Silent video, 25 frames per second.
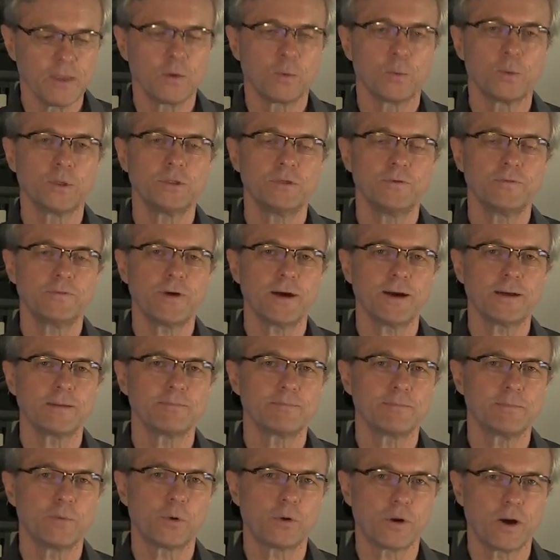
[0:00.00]
What you
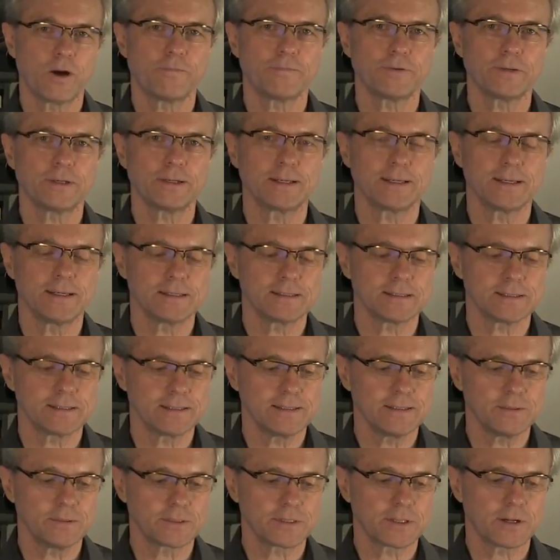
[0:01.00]
find more often is
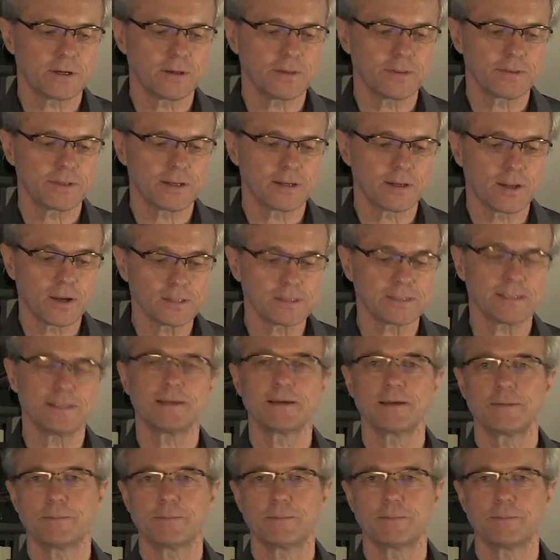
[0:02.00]
what's called the lossy